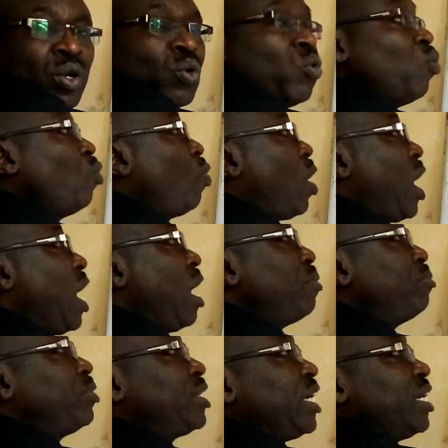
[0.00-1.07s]
who were
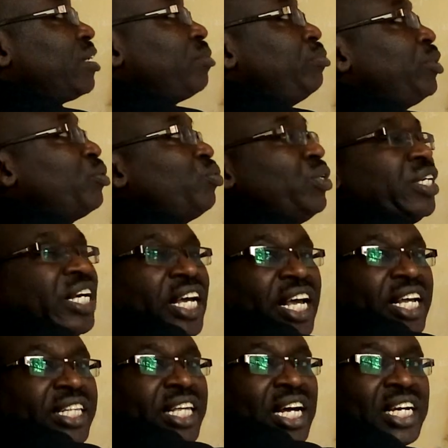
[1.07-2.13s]
absent between
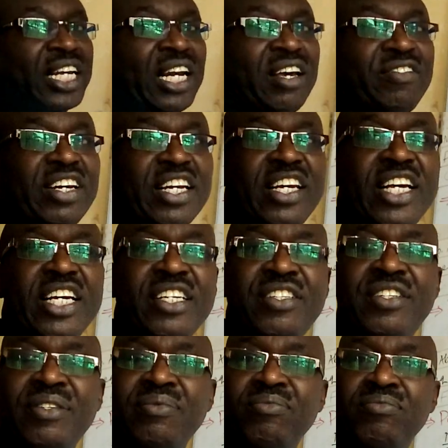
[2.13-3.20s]
8 and 11 days.